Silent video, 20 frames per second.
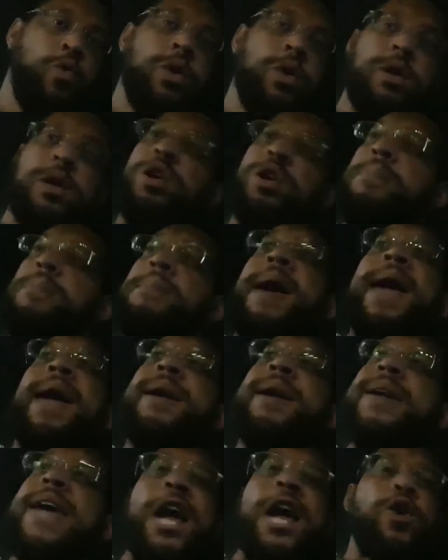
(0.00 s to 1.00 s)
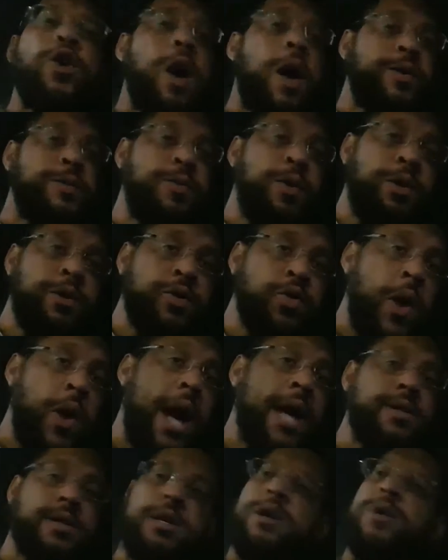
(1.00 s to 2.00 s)
You know, the main cat who I was building
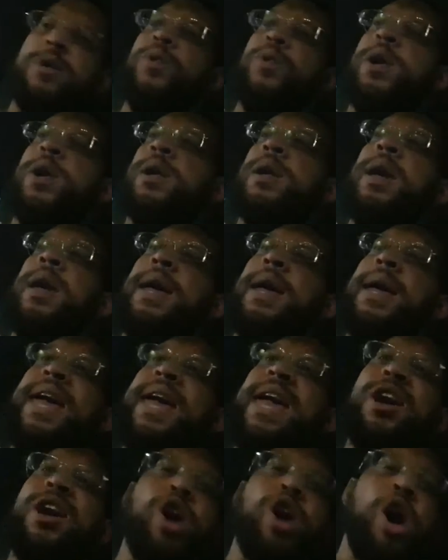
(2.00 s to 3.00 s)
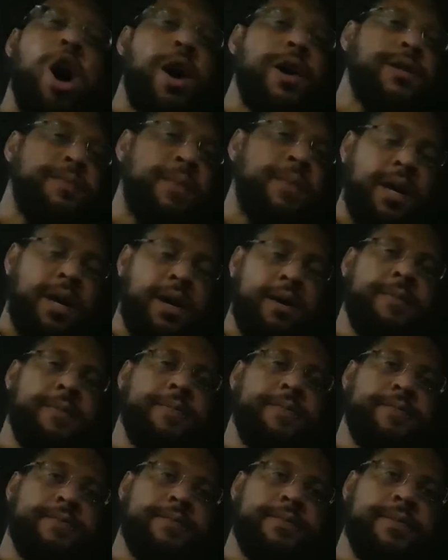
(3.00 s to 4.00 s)
Crazy Good with. He calls me.
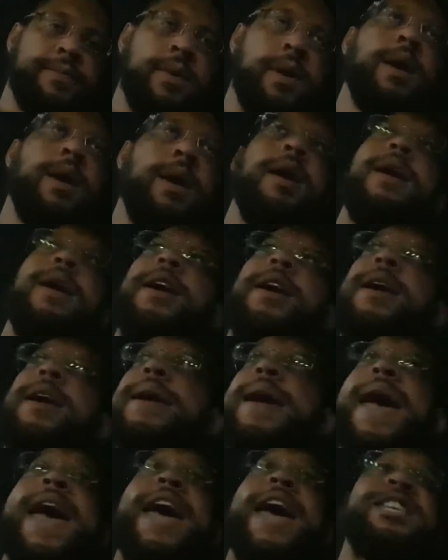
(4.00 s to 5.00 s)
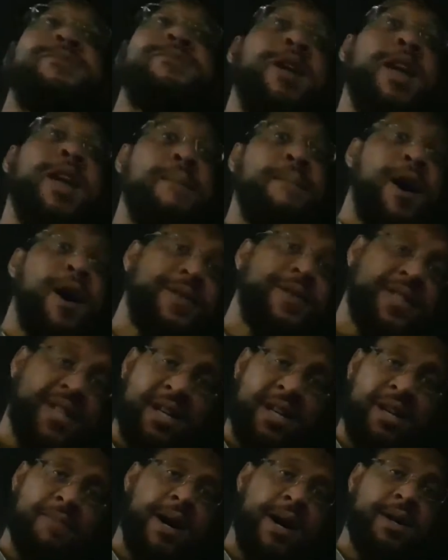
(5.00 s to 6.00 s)
He asked me about
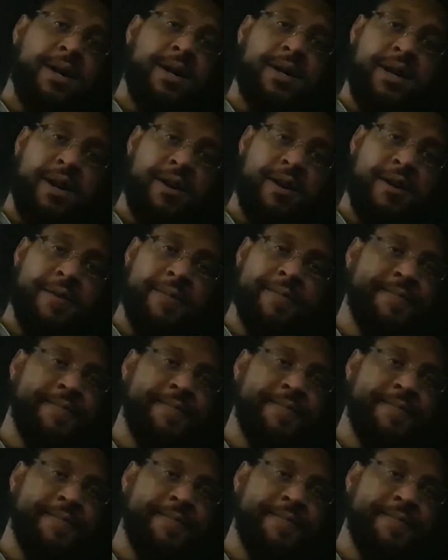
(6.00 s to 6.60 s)
Skinny Body Care.